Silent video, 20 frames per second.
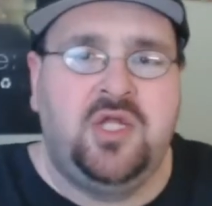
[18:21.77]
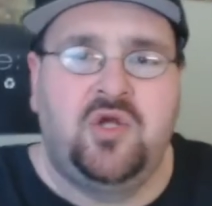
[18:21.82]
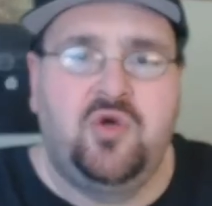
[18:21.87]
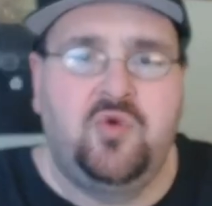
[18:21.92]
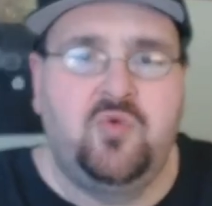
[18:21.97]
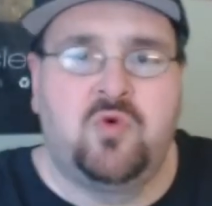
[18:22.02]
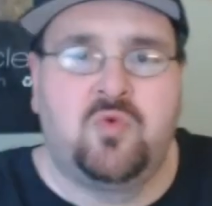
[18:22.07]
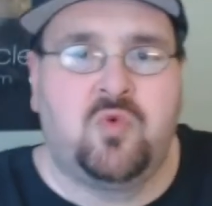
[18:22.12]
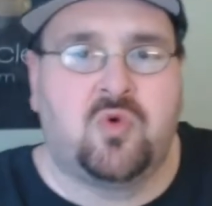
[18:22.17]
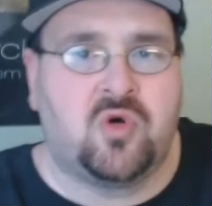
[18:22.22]
You
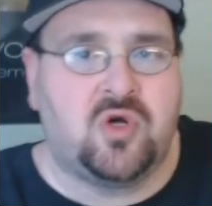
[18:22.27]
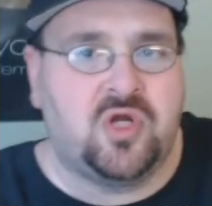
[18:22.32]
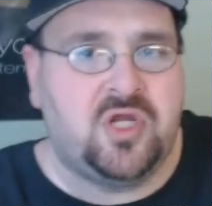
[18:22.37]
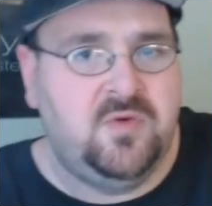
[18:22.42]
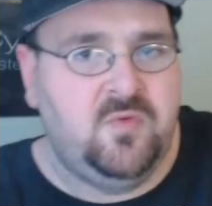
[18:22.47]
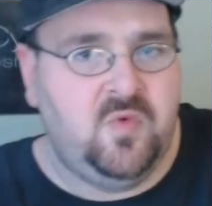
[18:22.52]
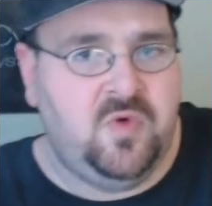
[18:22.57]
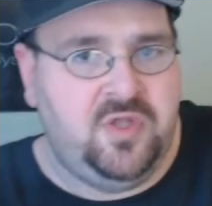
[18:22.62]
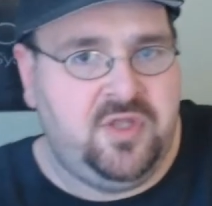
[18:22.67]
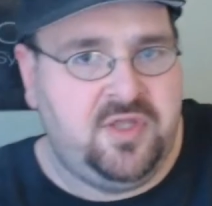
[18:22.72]
know, we're
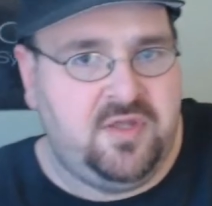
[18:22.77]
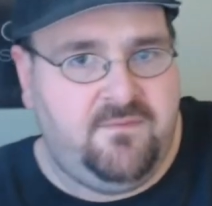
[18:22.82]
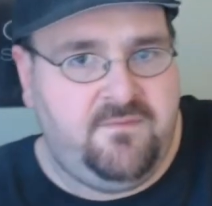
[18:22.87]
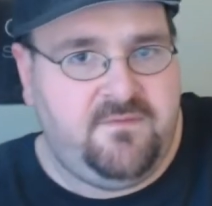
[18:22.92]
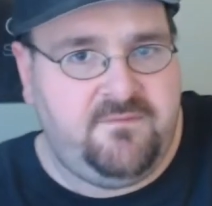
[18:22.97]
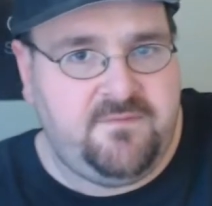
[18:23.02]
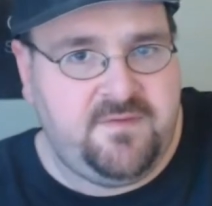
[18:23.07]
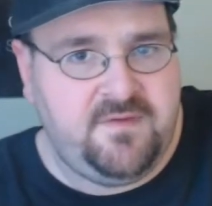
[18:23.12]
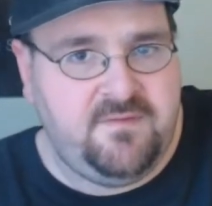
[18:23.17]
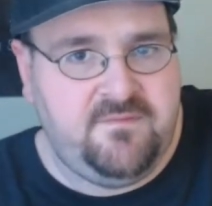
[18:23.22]
working with a
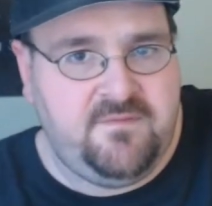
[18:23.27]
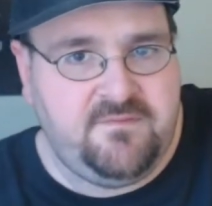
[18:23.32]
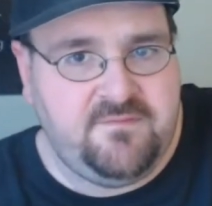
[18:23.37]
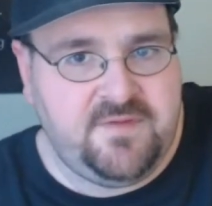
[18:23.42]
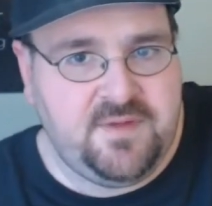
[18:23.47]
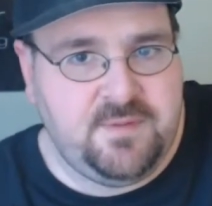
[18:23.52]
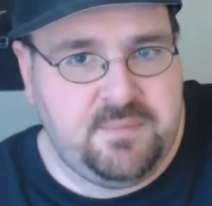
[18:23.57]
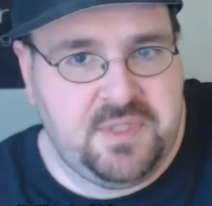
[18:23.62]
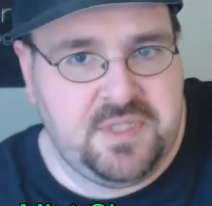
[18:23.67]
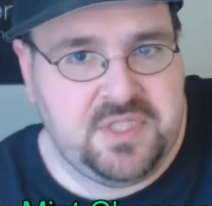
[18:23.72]

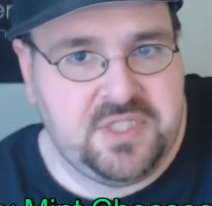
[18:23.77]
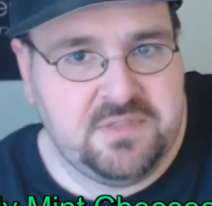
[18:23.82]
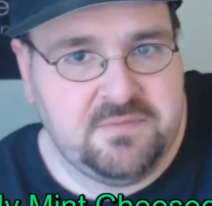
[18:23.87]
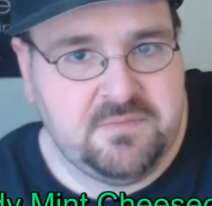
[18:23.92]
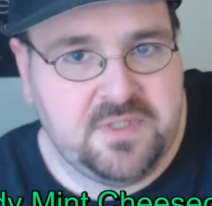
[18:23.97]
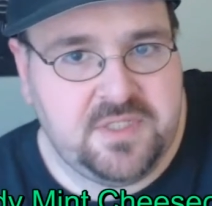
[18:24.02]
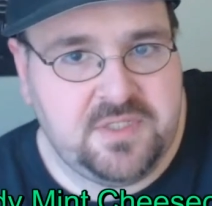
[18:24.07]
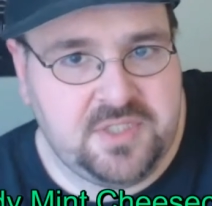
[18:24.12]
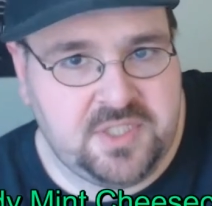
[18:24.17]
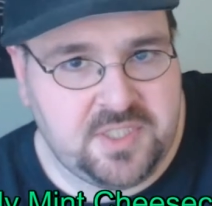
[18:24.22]
50-50
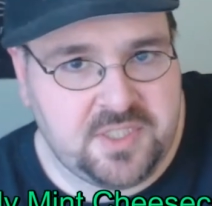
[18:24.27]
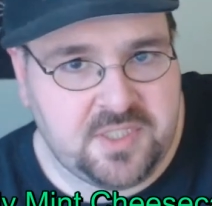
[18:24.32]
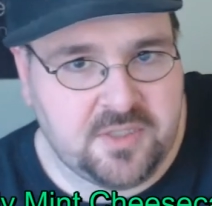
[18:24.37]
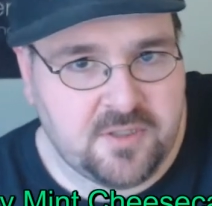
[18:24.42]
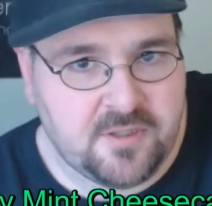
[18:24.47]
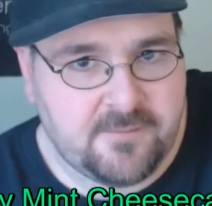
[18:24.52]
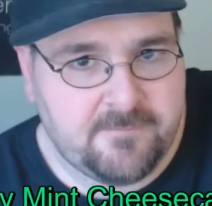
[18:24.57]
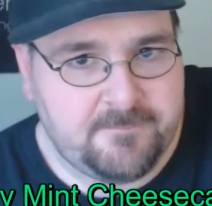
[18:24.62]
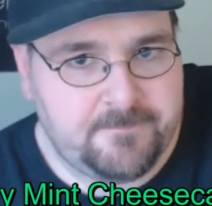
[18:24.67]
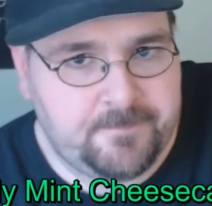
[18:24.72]
PGBG
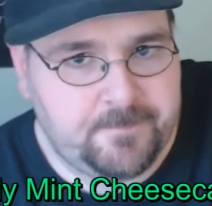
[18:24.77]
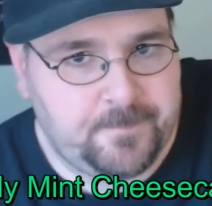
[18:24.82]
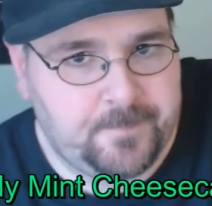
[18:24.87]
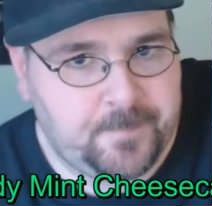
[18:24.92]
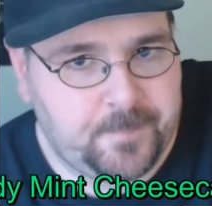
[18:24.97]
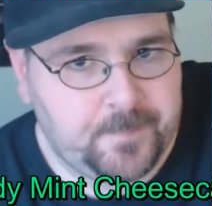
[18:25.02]
here.